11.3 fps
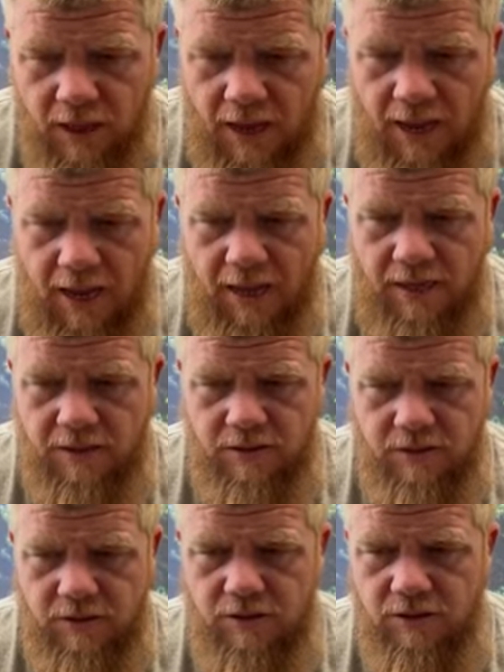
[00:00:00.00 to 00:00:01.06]
And
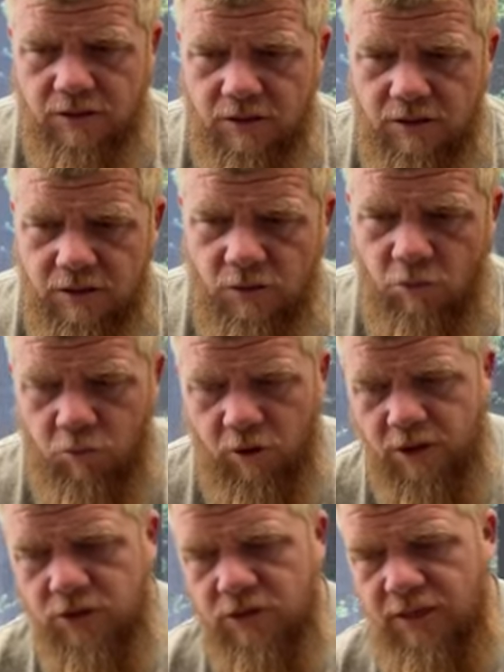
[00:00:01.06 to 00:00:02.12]
you know the the
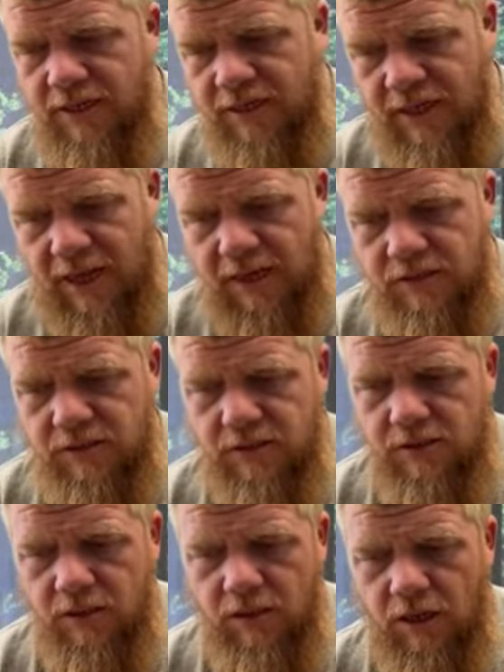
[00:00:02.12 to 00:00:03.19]
worse that it
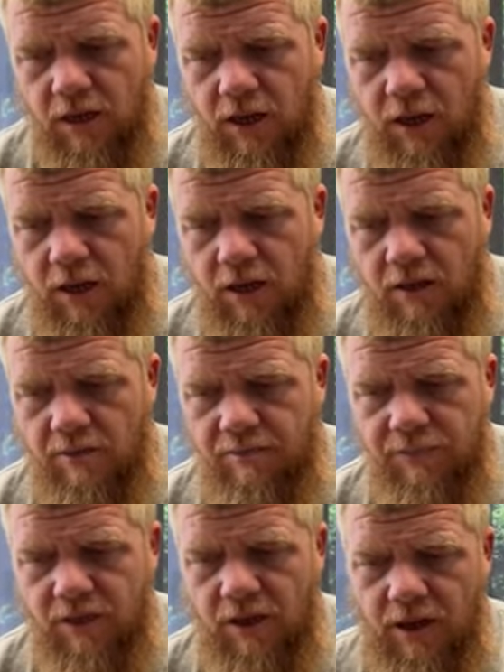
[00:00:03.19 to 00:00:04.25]
gets
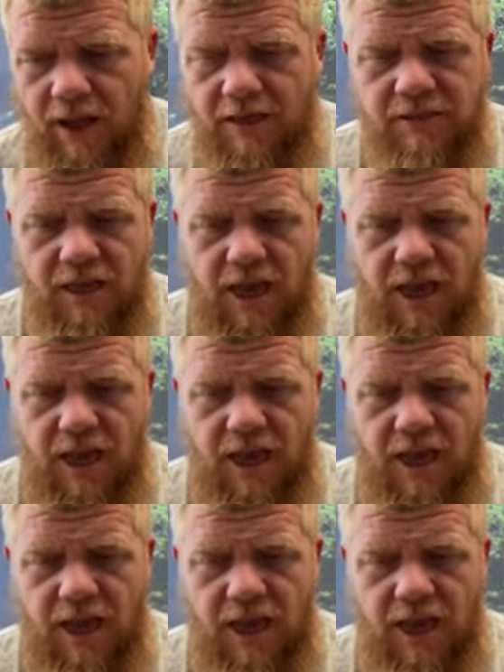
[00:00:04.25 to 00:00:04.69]
um, as it